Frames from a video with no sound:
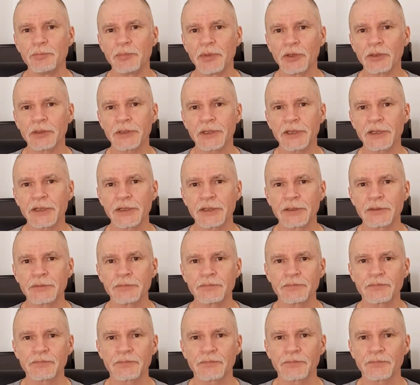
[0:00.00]

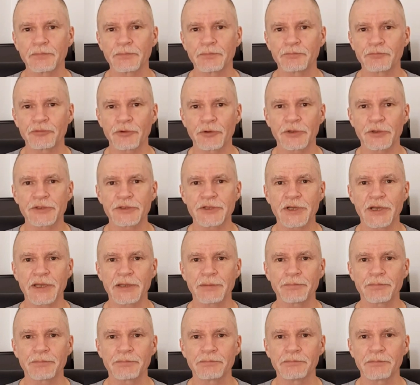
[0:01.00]
building
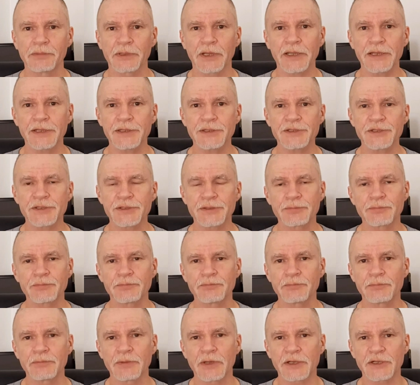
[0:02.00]
prototype lights,
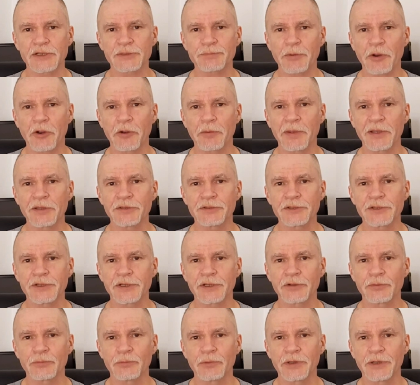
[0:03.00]

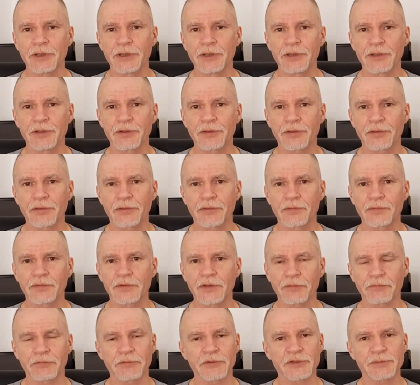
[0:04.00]
experimenting with
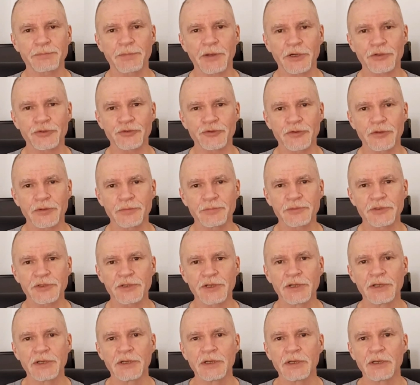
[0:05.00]
different spectrums.
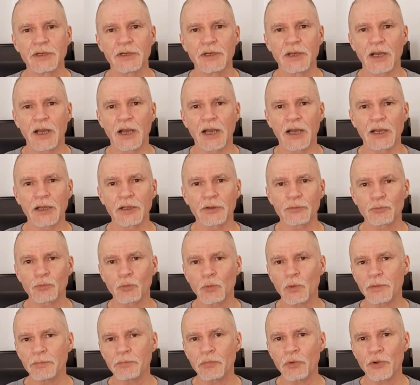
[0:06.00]
At
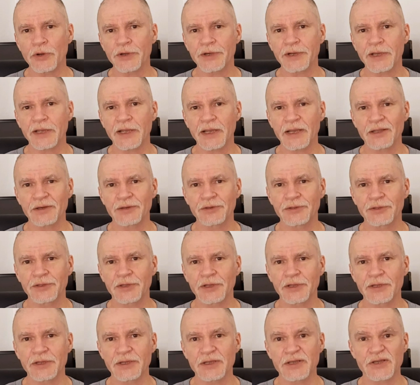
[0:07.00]
one point I
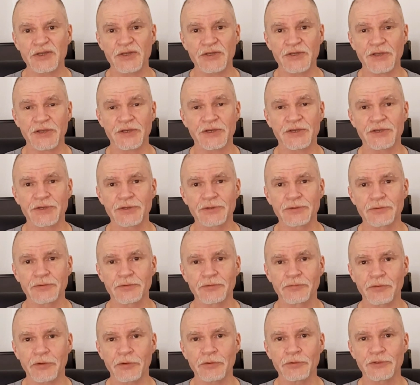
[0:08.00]
had 6
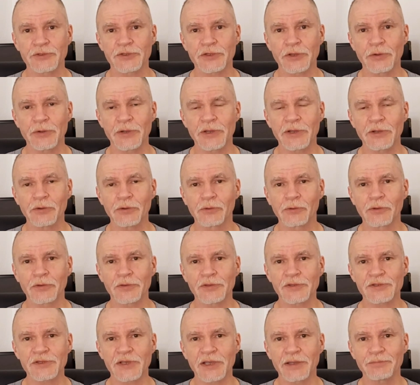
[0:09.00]
grows going all at the
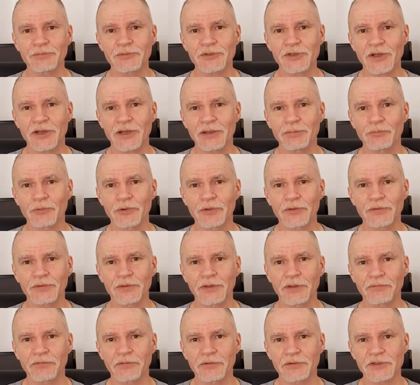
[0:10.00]
same time with
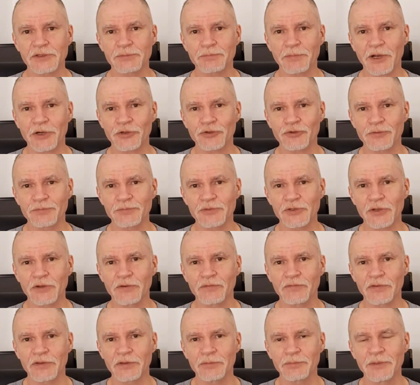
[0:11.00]
different spectrums
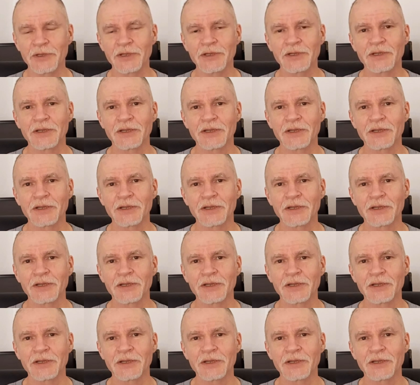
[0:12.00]
over them,